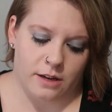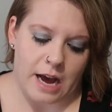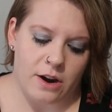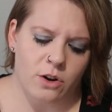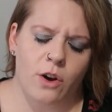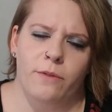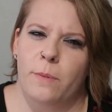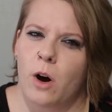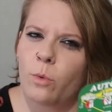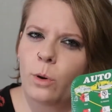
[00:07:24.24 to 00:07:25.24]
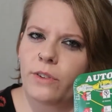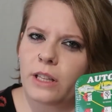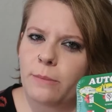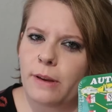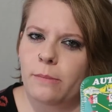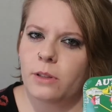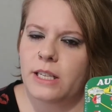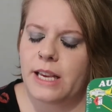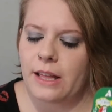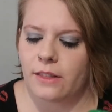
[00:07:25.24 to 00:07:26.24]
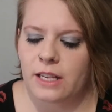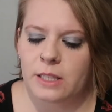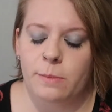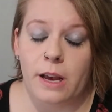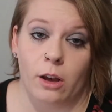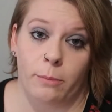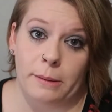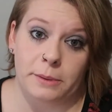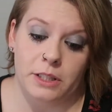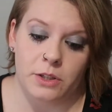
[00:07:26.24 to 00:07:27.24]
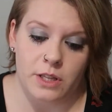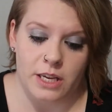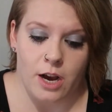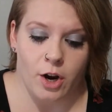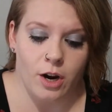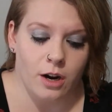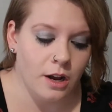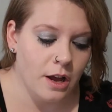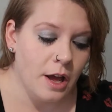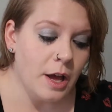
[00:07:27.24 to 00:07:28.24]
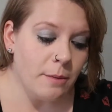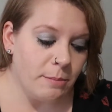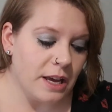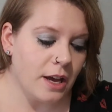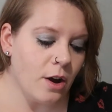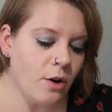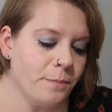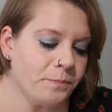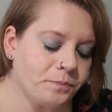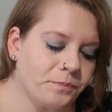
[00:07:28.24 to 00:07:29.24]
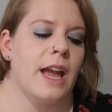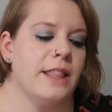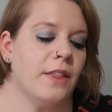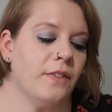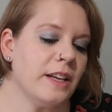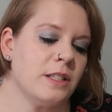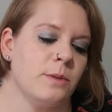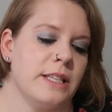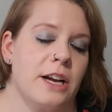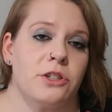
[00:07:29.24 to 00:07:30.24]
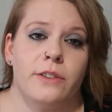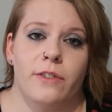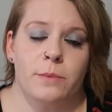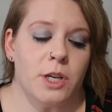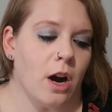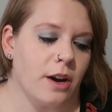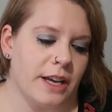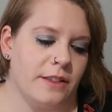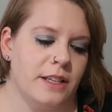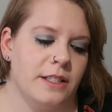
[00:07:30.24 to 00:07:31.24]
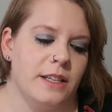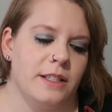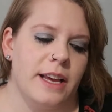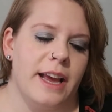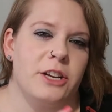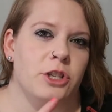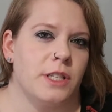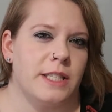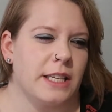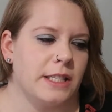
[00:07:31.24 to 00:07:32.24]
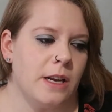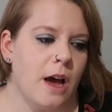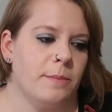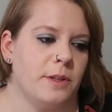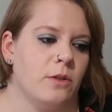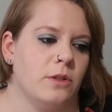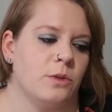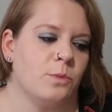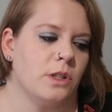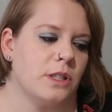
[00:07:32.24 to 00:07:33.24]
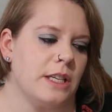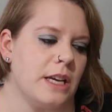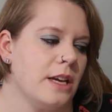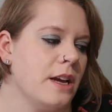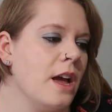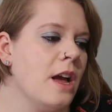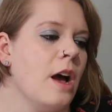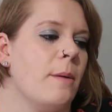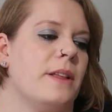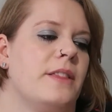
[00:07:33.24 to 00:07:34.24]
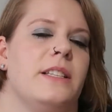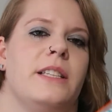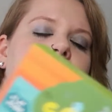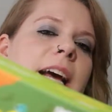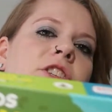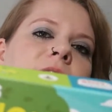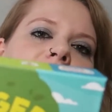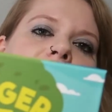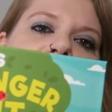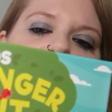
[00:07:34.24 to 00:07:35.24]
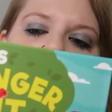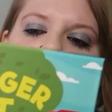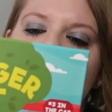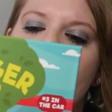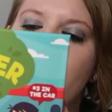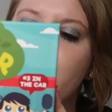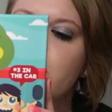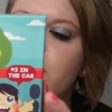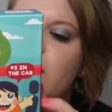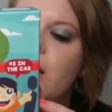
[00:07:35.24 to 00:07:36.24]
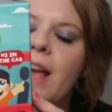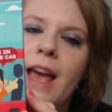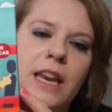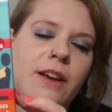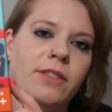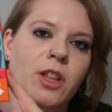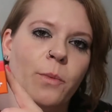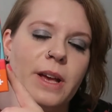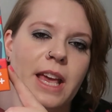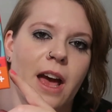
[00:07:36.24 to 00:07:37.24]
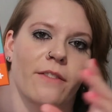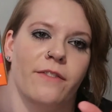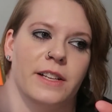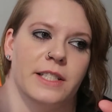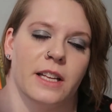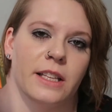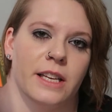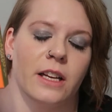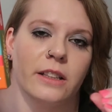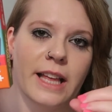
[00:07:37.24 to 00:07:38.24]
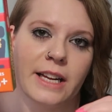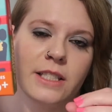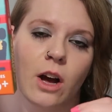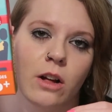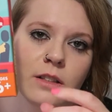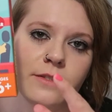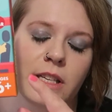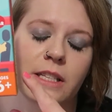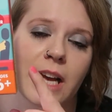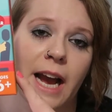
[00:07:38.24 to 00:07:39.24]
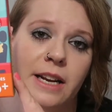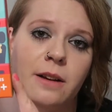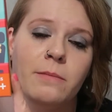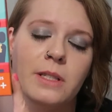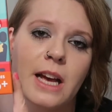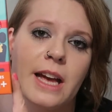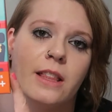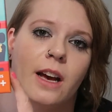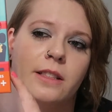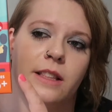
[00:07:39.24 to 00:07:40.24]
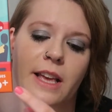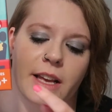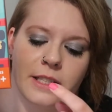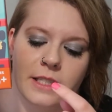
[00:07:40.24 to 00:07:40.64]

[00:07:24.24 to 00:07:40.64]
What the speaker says: I don't know if Beau will really be able to get this, but he'll be able to do the younger bingo. And then this was actually from Target. This does say ages 6 and up though, so we'll see. But this is actually a scavenger hunt. And even though we can't physically collect all of these items, I thought that they could